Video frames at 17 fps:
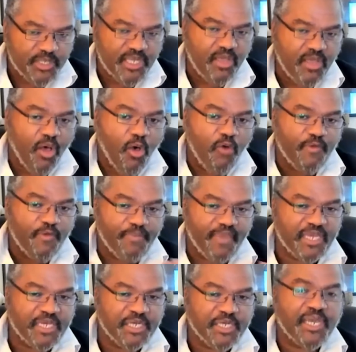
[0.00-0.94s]
all the
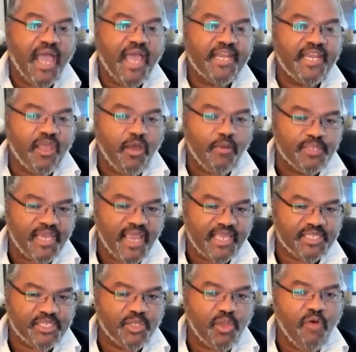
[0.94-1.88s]
big shiny
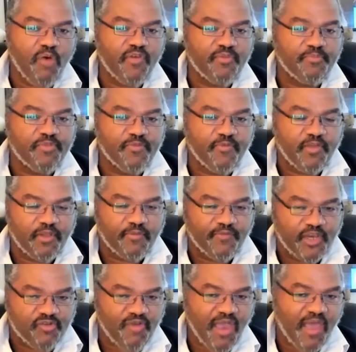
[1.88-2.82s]
objects and all the
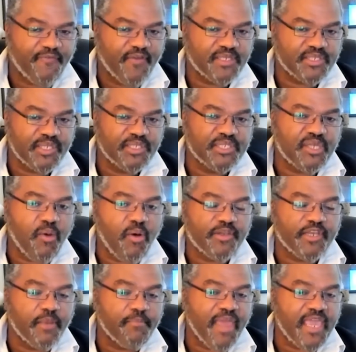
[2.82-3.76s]
graphics and so
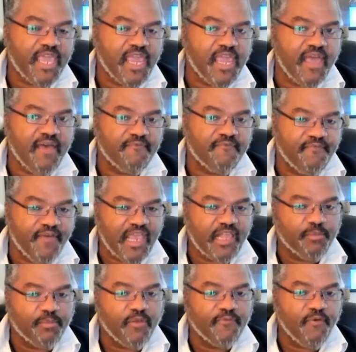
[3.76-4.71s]
on, you're making it
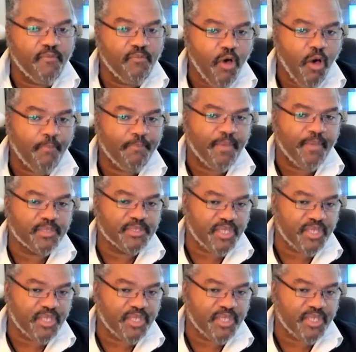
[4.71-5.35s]
available for more people to